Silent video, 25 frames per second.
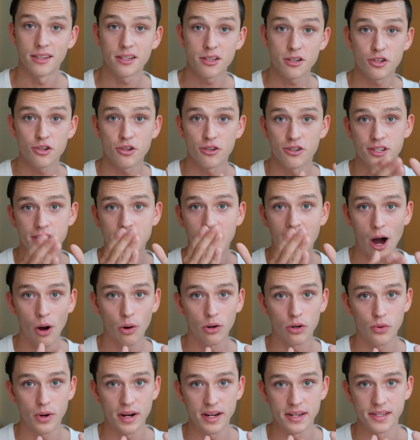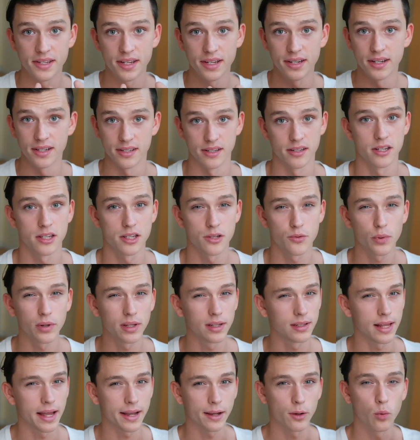And this is just how crazy it is. It is
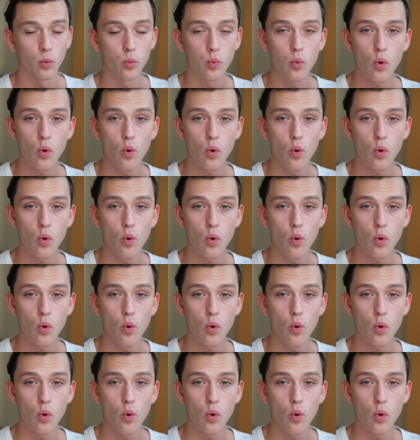really like